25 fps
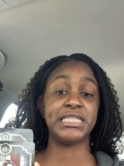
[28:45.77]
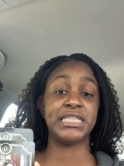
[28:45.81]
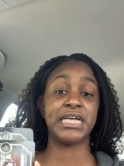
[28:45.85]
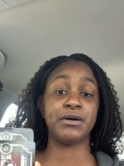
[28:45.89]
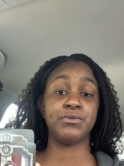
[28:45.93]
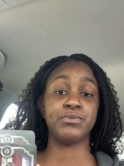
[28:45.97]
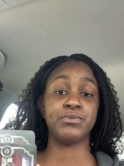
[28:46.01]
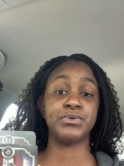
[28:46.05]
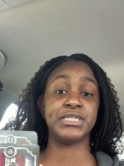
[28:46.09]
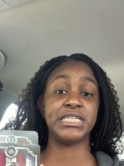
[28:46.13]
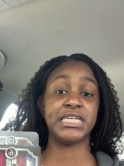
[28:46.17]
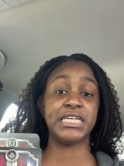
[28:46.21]

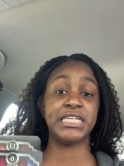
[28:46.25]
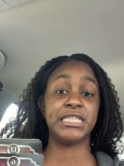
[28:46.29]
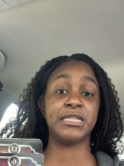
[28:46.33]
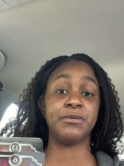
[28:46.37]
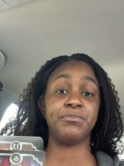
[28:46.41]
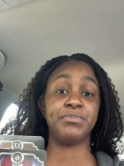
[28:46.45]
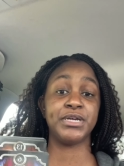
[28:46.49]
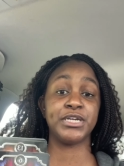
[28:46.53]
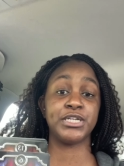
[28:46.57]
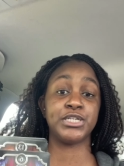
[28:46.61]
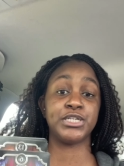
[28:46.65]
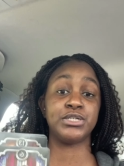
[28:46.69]
that was in the
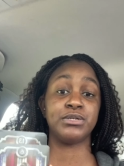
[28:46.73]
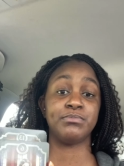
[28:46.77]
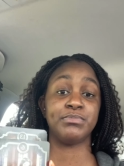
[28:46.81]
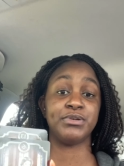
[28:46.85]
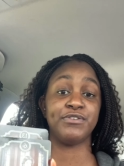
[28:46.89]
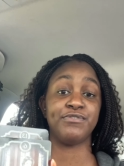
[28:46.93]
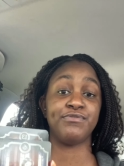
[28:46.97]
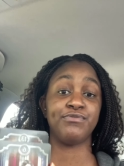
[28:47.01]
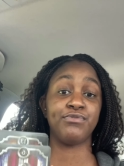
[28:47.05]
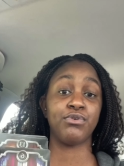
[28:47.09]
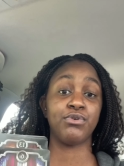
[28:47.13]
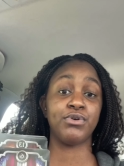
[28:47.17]
picture
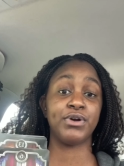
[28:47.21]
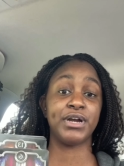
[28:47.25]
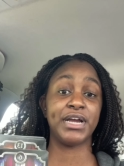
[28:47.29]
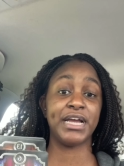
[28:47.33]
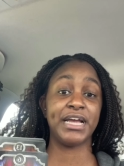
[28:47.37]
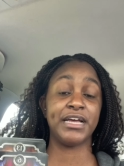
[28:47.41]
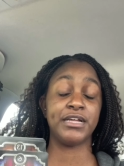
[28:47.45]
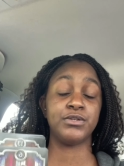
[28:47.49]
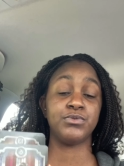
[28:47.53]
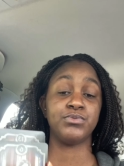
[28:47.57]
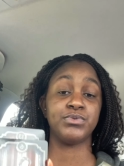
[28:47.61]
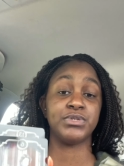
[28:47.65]

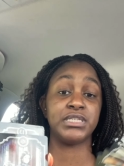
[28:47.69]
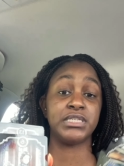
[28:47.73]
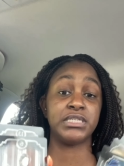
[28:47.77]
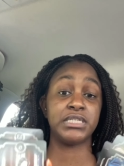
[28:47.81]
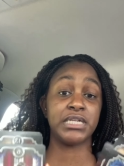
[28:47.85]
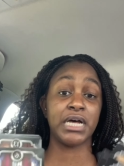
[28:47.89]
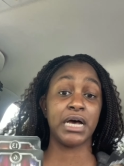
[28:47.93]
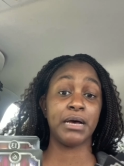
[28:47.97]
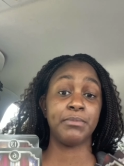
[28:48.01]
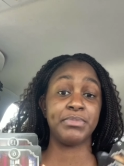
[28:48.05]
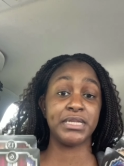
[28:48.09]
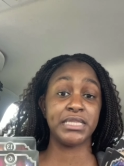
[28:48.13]
beforehand was
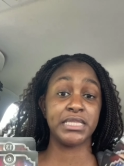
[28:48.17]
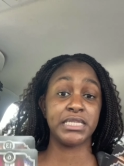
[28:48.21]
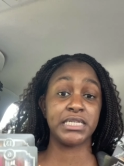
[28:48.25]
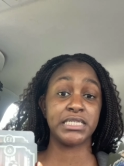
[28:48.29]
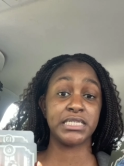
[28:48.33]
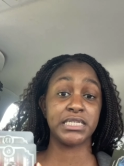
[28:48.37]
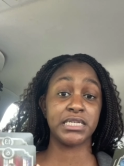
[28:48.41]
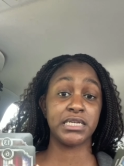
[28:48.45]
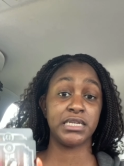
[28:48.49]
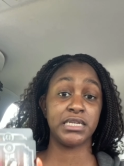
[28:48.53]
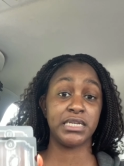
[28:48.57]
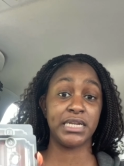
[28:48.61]
stopping
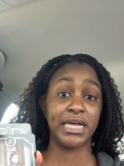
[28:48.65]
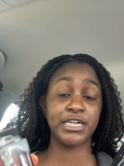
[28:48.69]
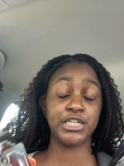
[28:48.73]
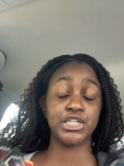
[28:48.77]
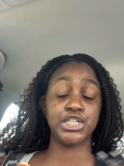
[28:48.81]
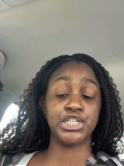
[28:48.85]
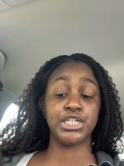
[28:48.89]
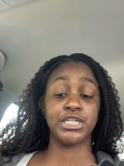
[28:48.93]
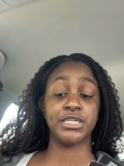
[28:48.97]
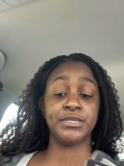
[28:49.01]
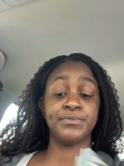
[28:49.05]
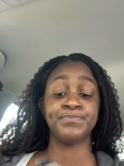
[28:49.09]
this
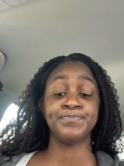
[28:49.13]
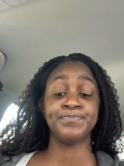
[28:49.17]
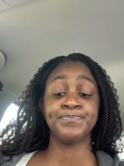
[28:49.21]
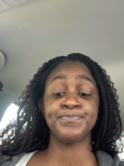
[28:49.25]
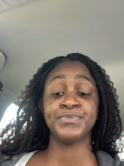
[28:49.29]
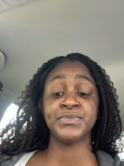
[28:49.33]
connection.